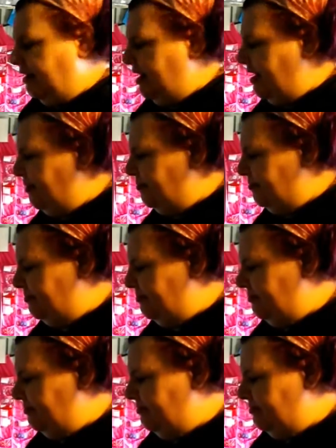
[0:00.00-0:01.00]

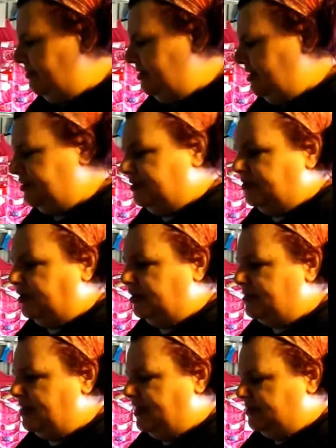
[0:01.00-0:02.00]
You know, I'm not
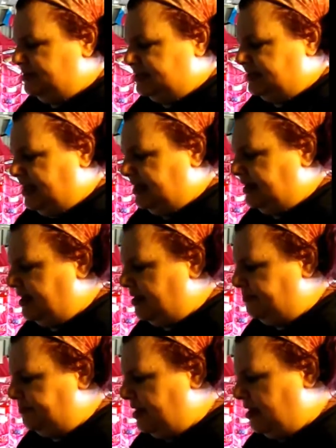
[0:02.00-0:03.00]
going to make that mistake
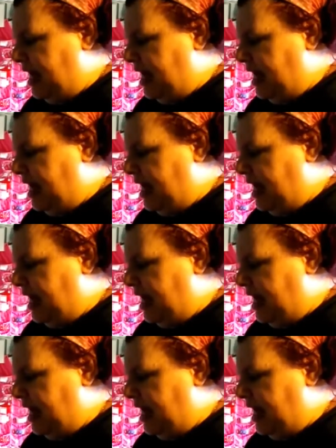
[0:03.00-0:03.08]
again.